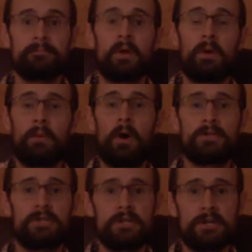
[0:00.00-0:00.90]
what I want
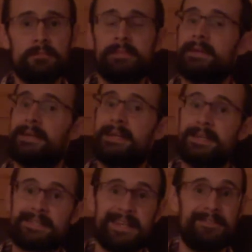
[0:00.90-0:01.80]
you to do
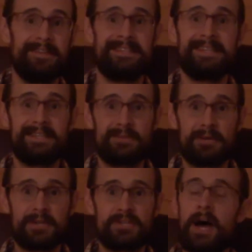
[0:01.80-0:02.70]
is, if you didn't do a
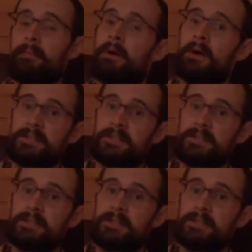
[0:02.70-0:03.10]
good job,